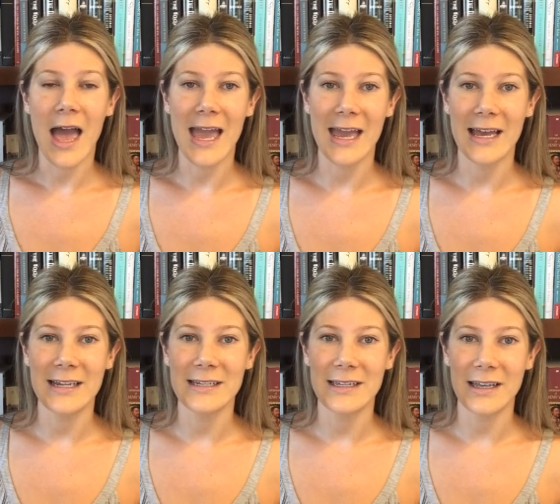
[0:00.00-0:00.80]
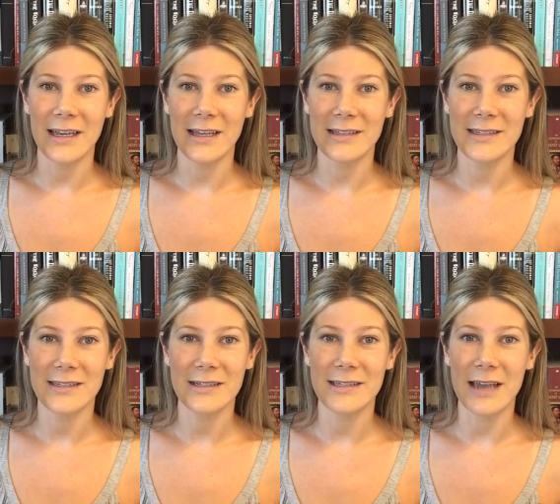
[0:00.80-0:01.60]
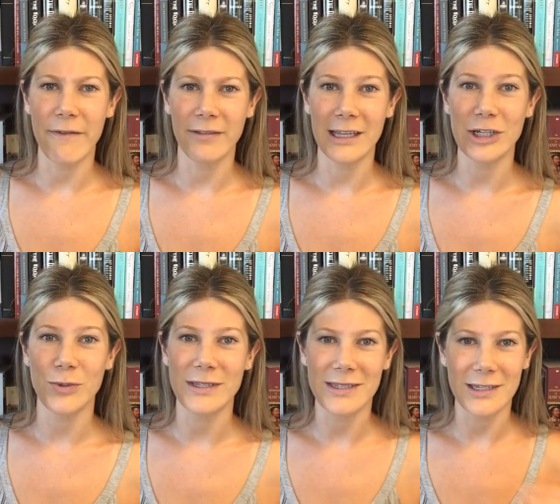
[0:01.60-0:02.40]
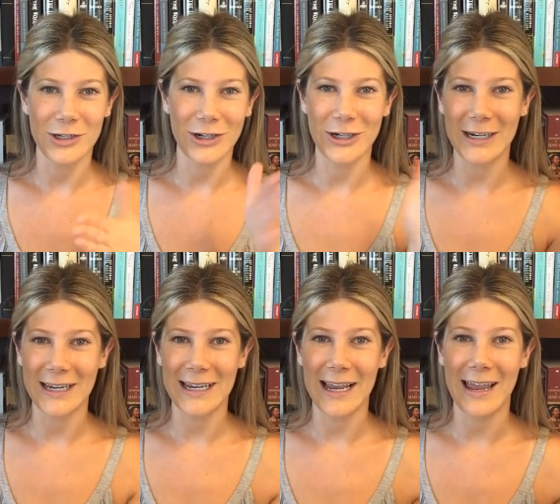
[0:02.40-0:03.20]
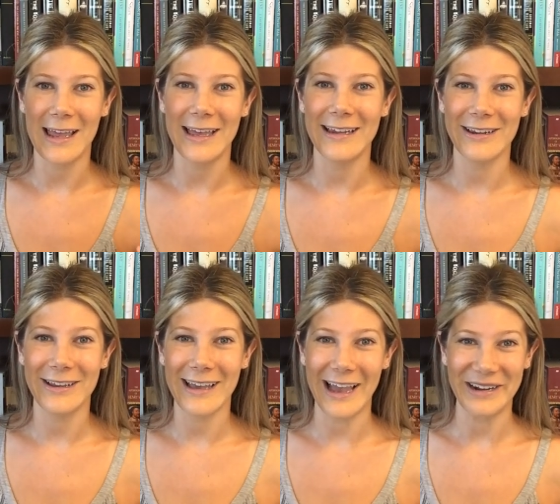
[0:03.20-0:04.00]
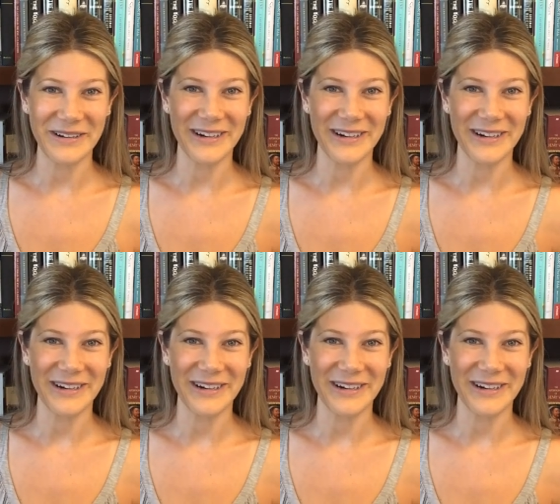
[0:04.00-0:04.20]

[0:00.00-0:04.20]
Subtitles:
and it's definitely twisty, turny, and kind of